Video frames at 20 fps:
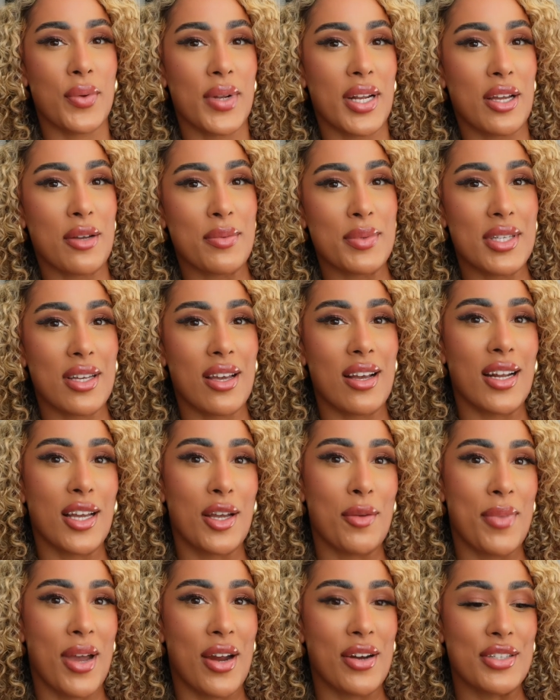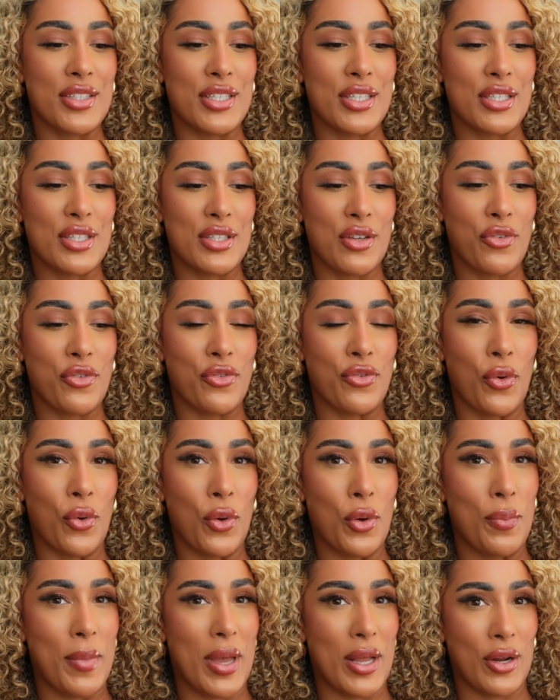when it comes to color comparisons
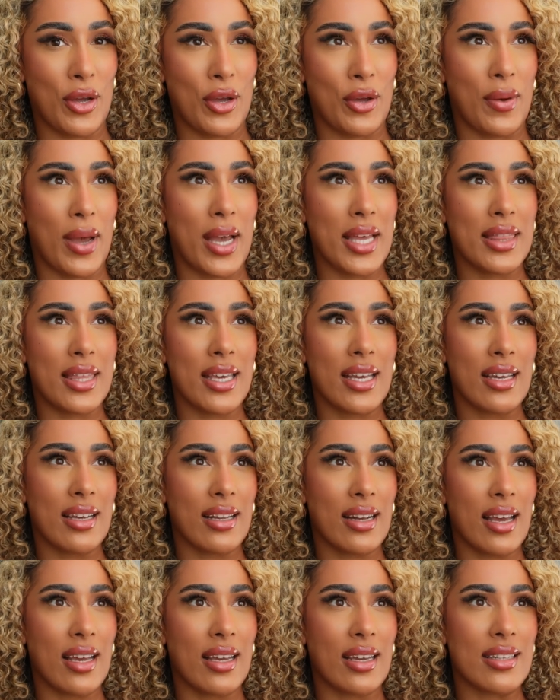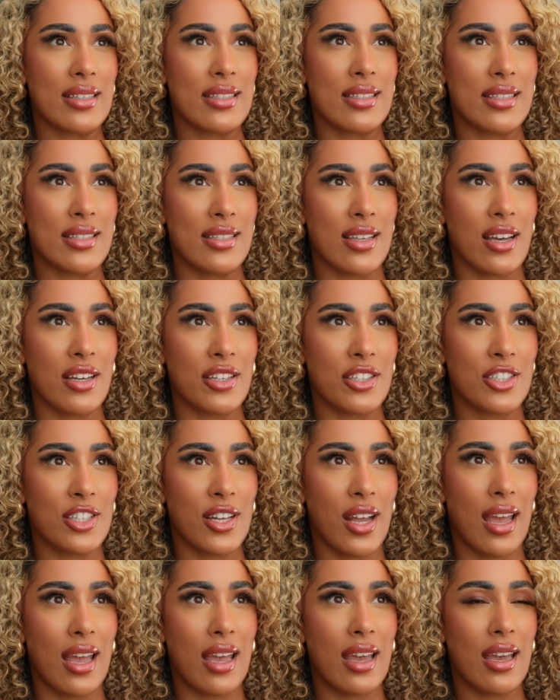for Meadow, I think like it's such
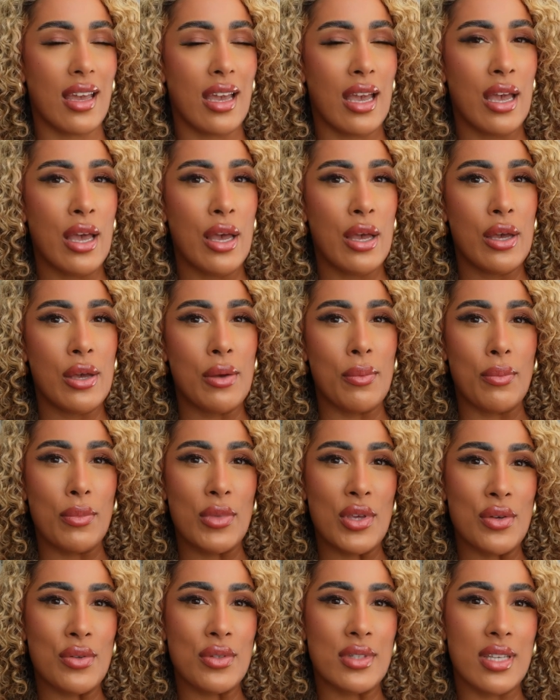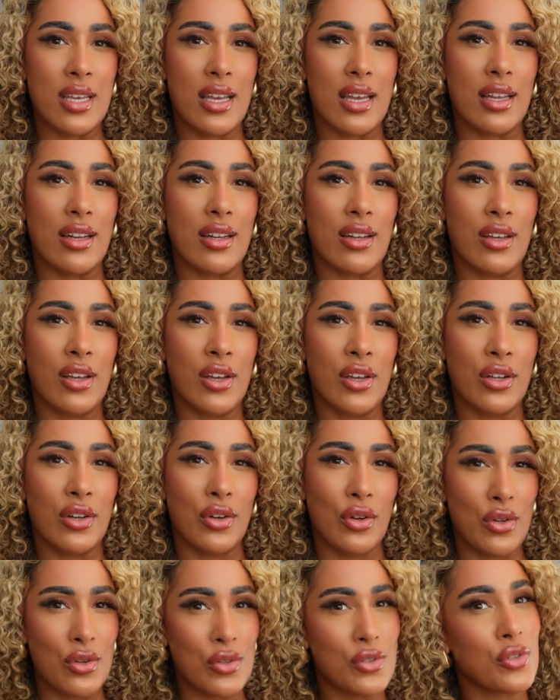a muted
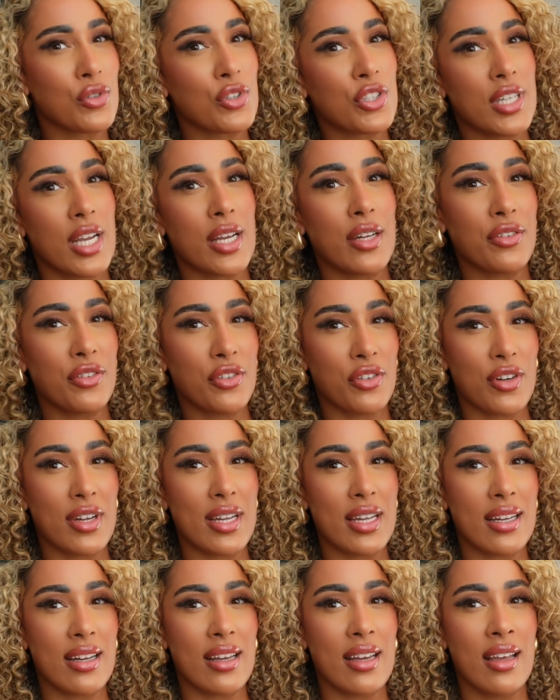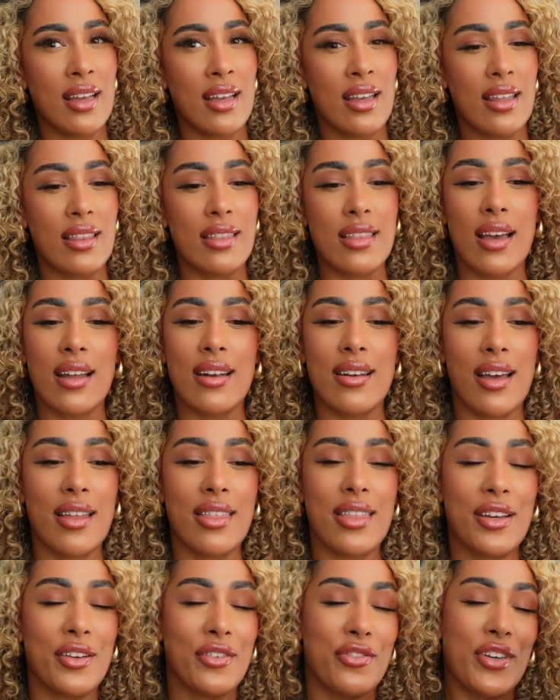neutral shade of green that
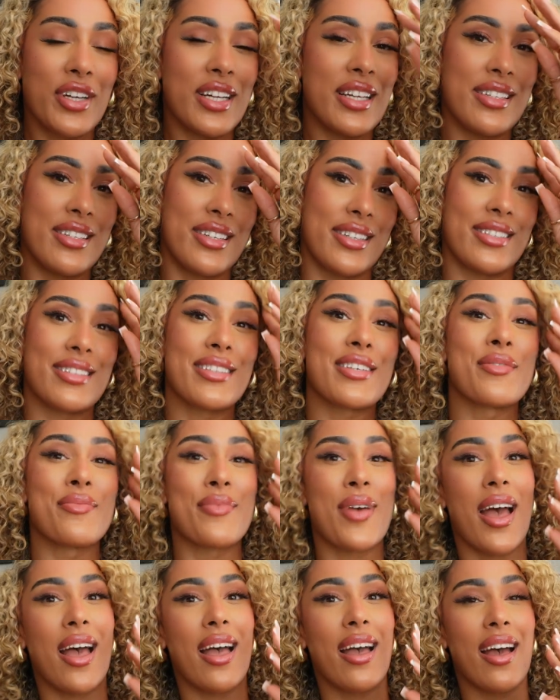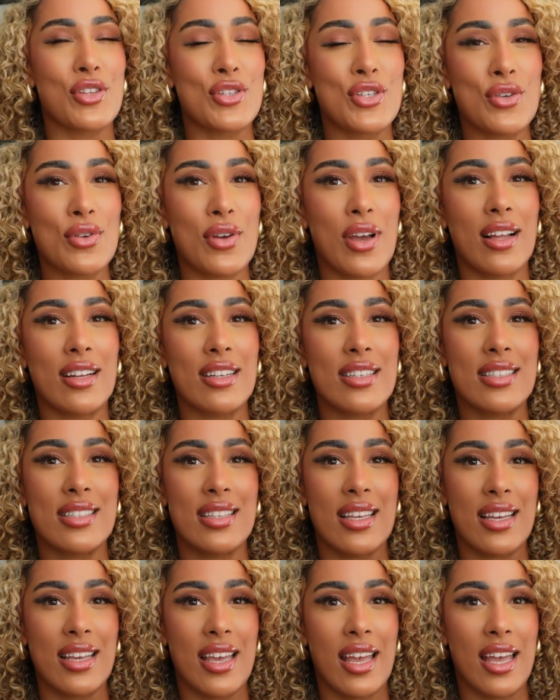nothing really does compare. The two colors
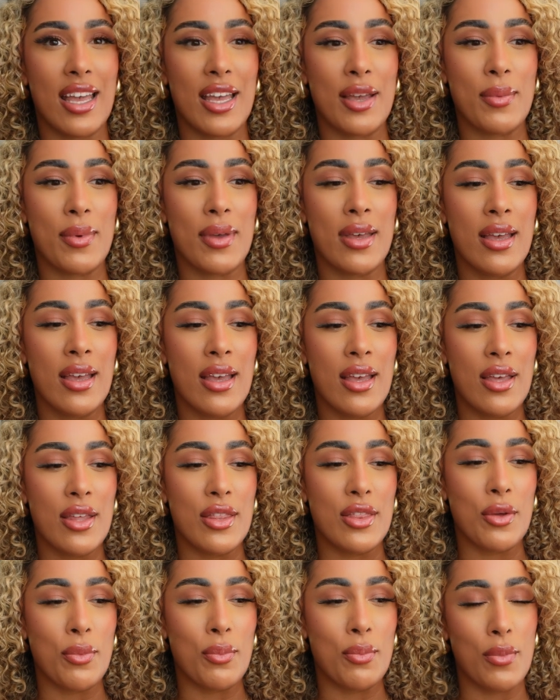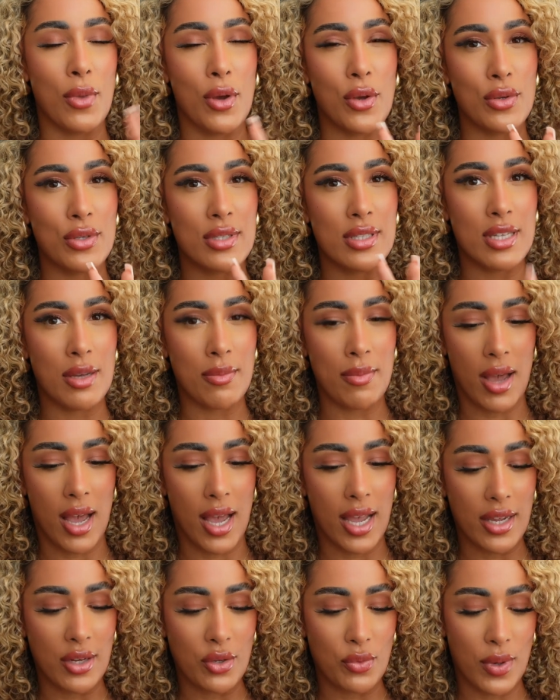that came the most to
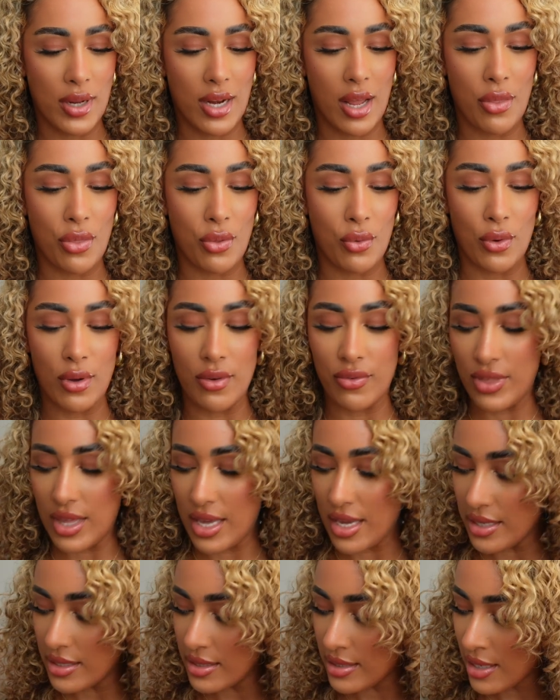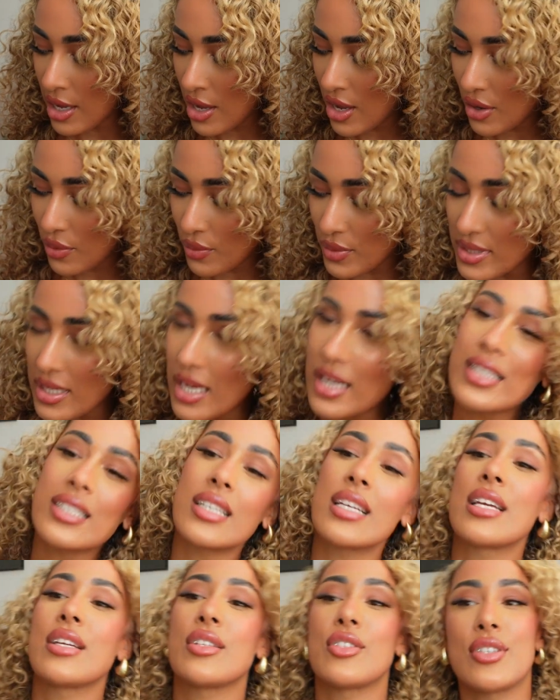mind when I thought of this was
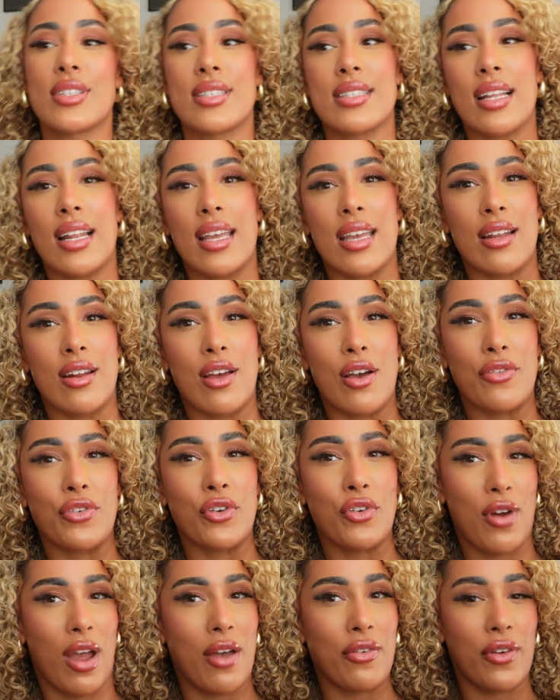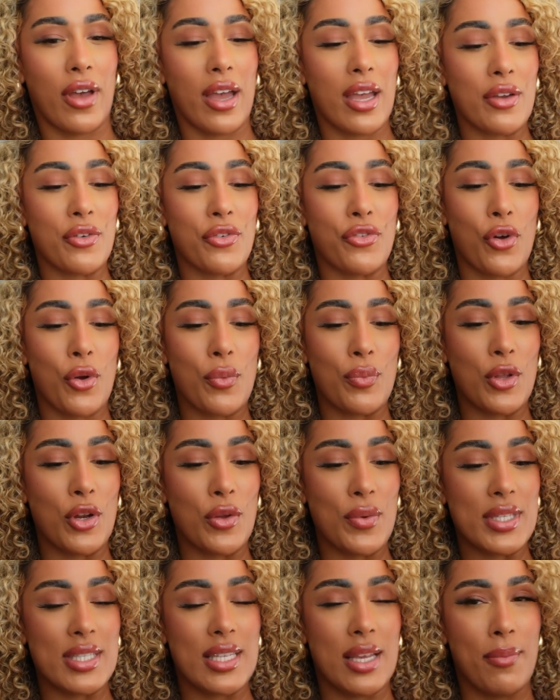actually, interestingly enough, Graphite from the
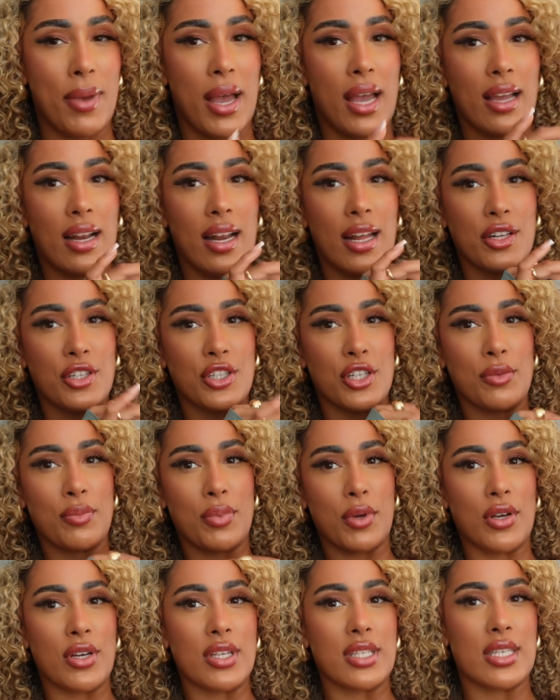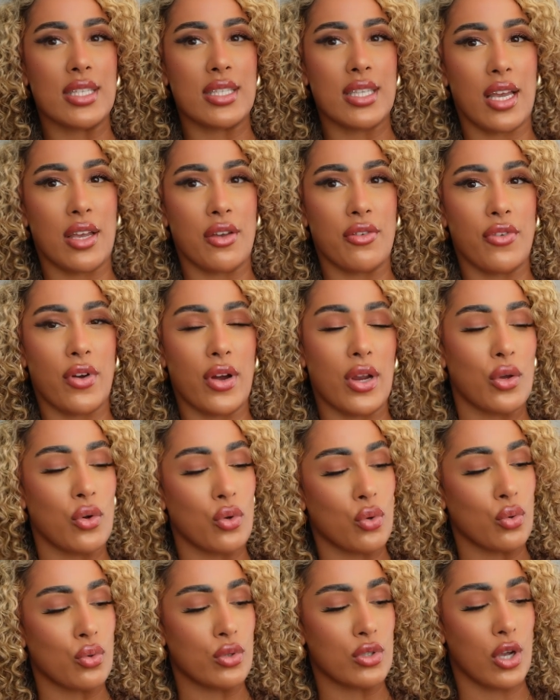newest Impact collection, because it's like a very
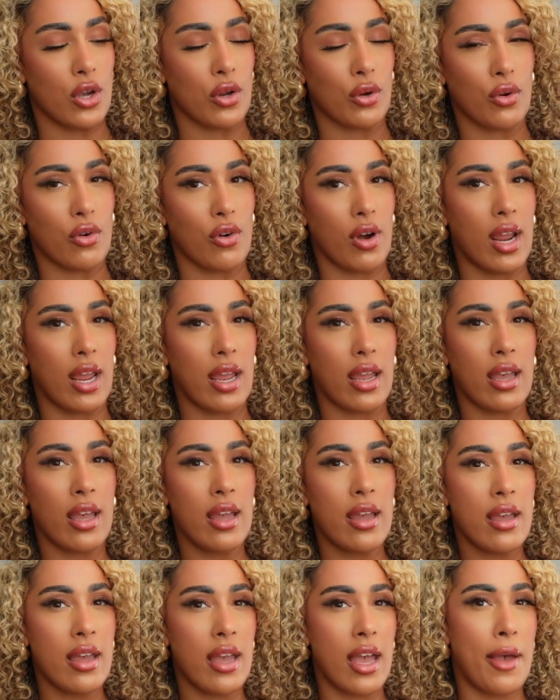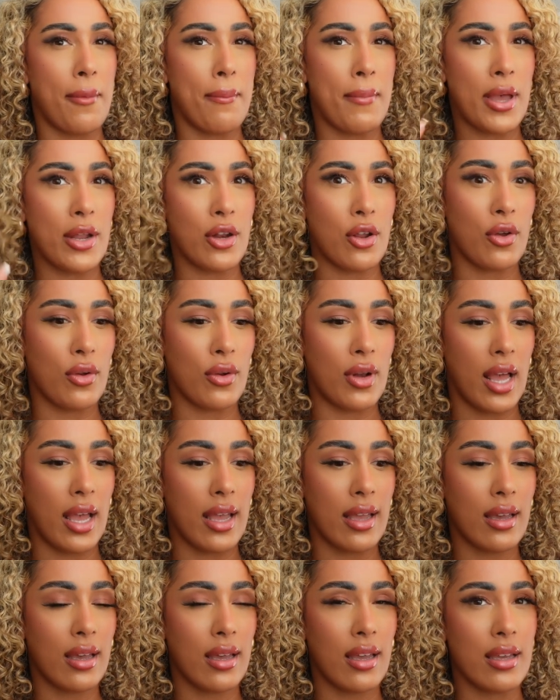cool tone gray and meadow
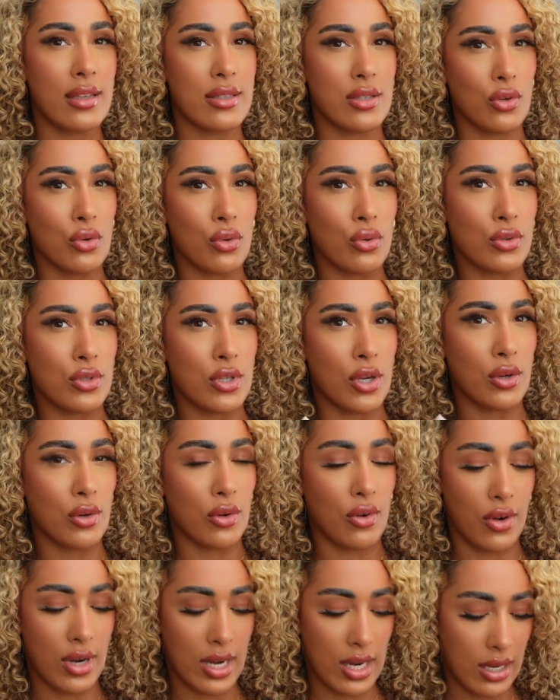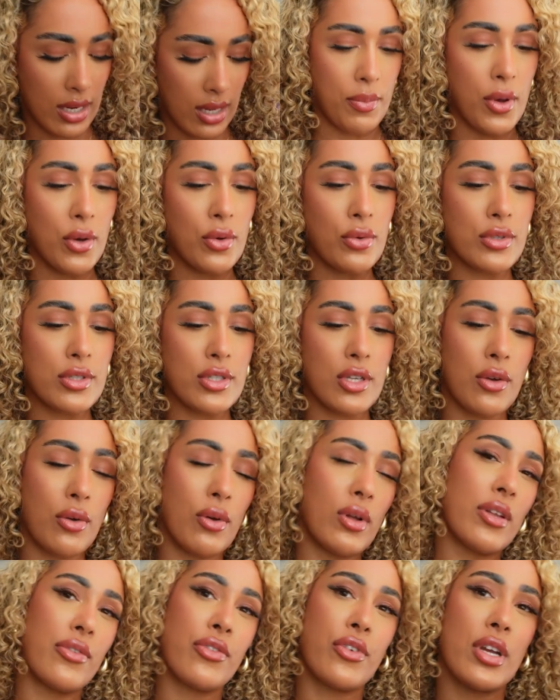like is a cool tone green, but also
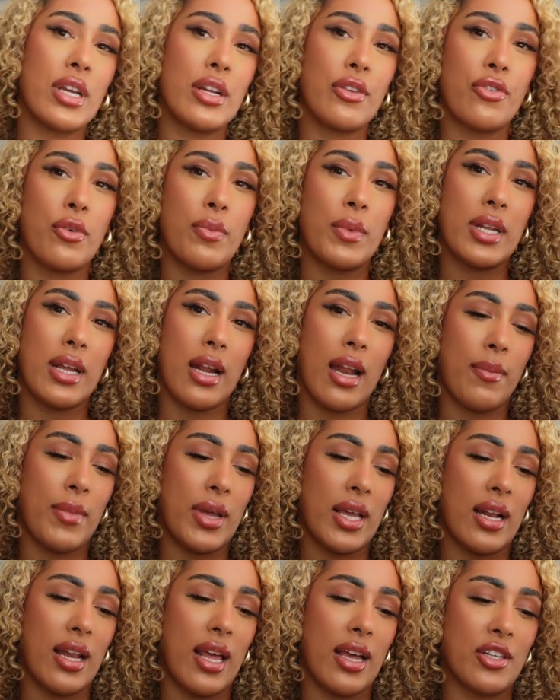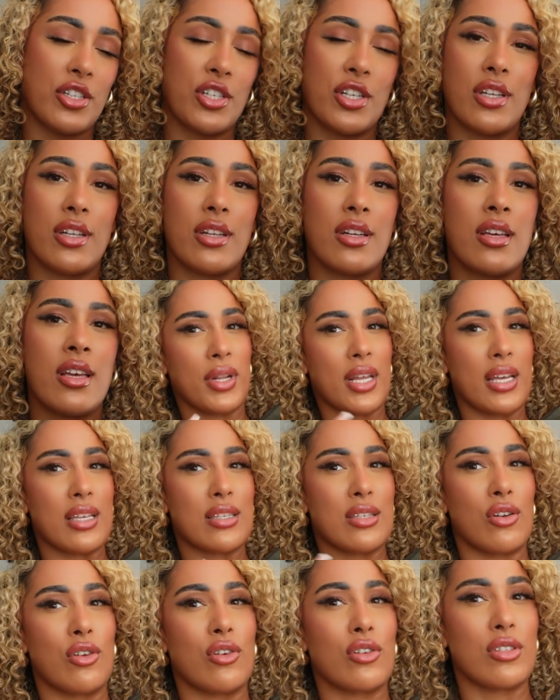olive green from the Dynamic collection, but it
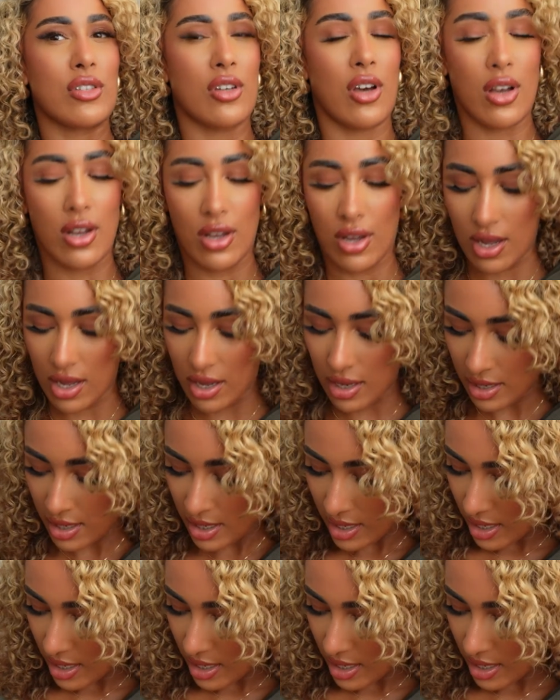is a lot darker.